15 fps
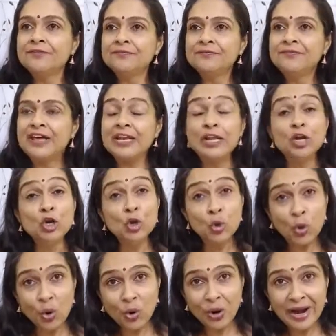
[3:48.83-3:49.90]
very
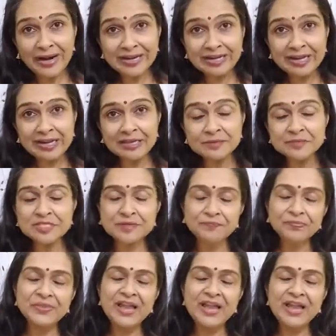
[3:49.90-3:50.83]
low at times.